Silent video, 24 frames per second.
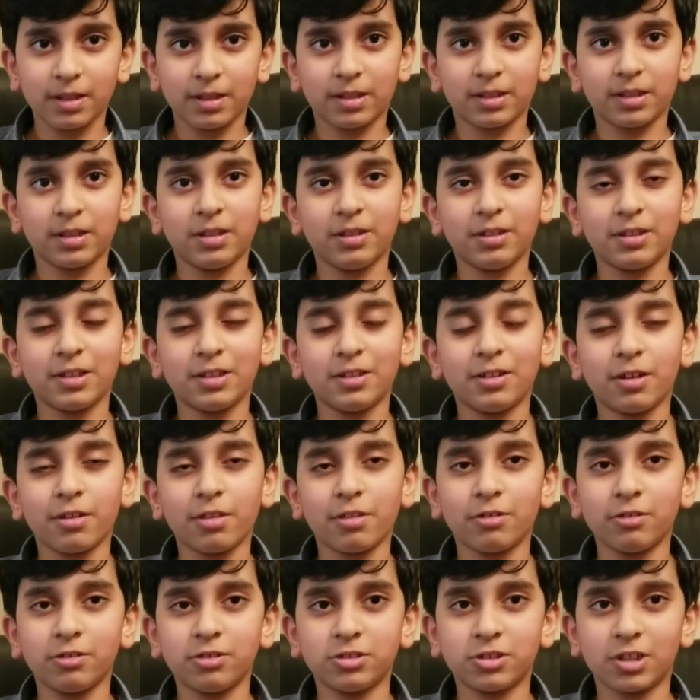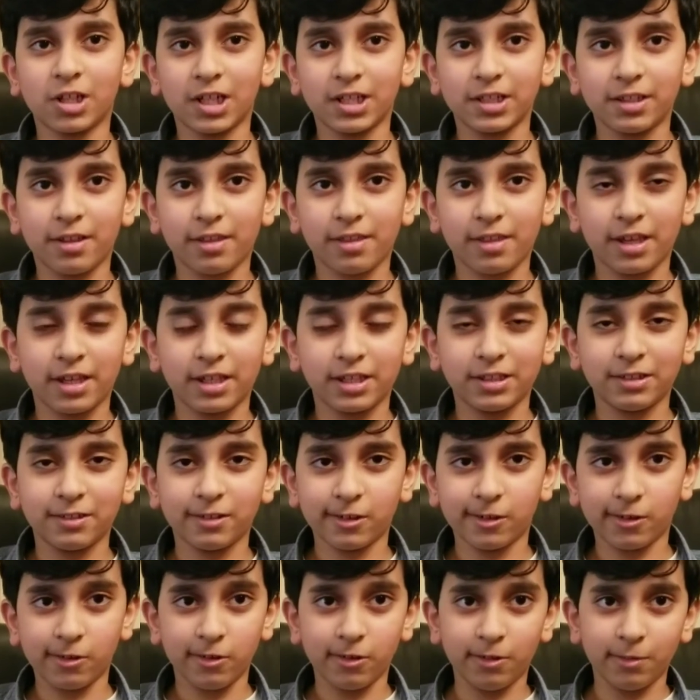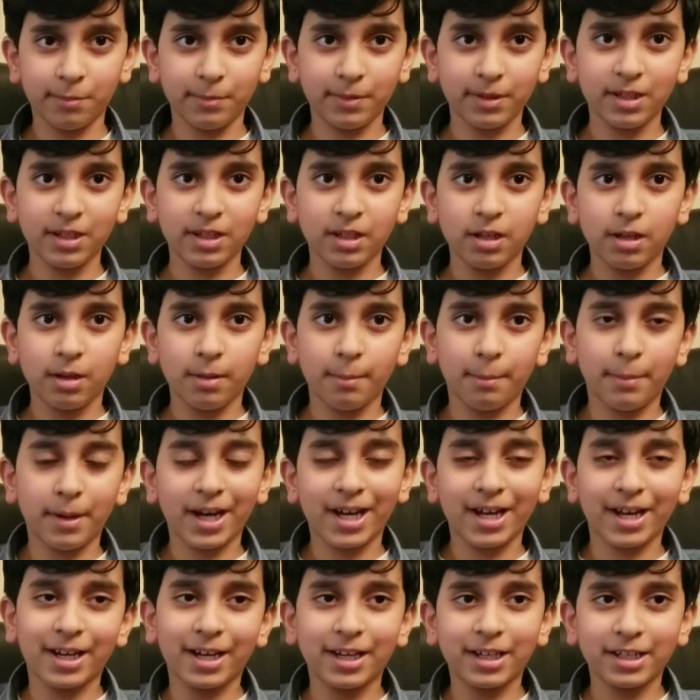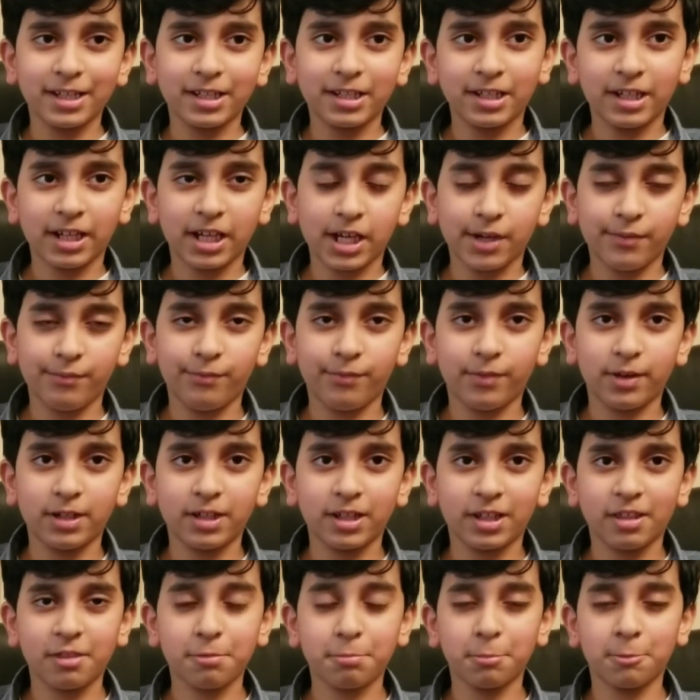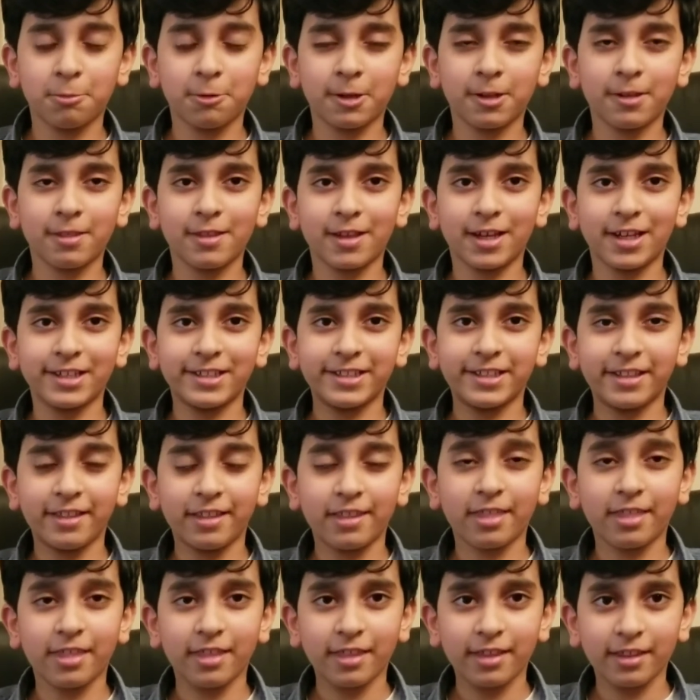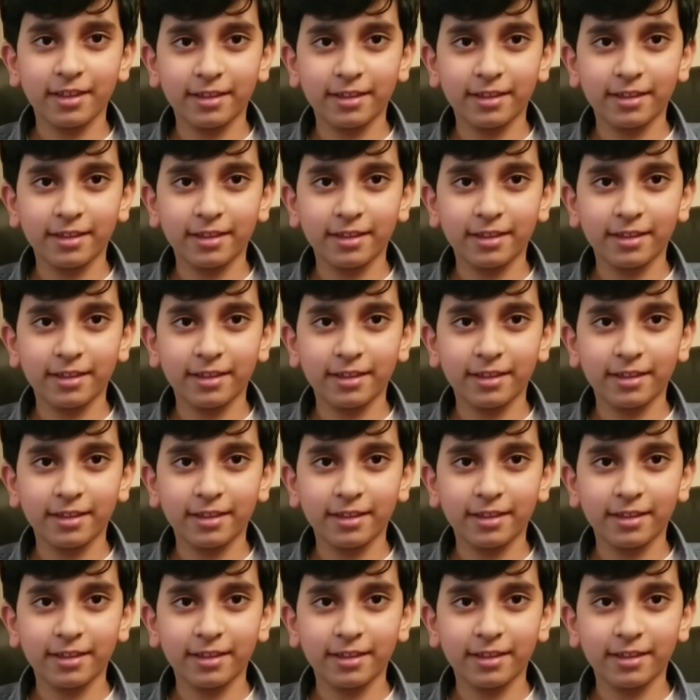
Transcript: You can also try this at your home. Bye, and have fun exploring science.